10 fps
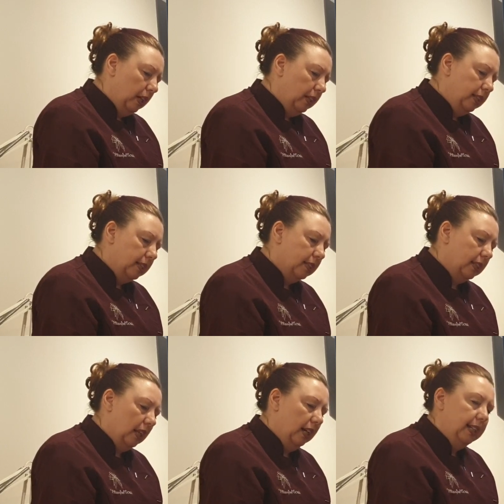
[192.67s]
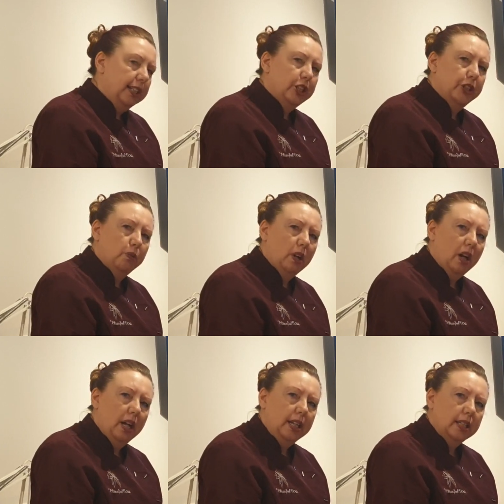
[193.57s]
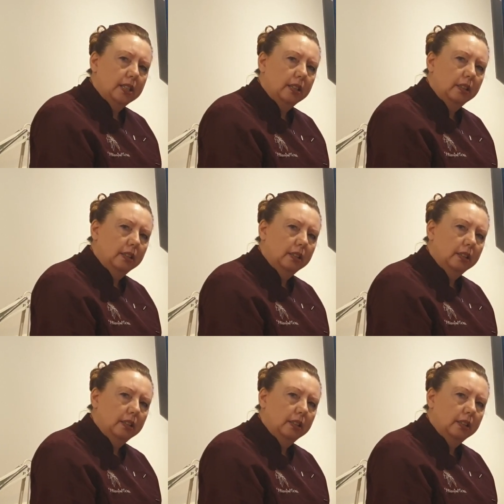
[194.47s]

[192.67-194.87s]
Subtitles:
And it's slightly to the right.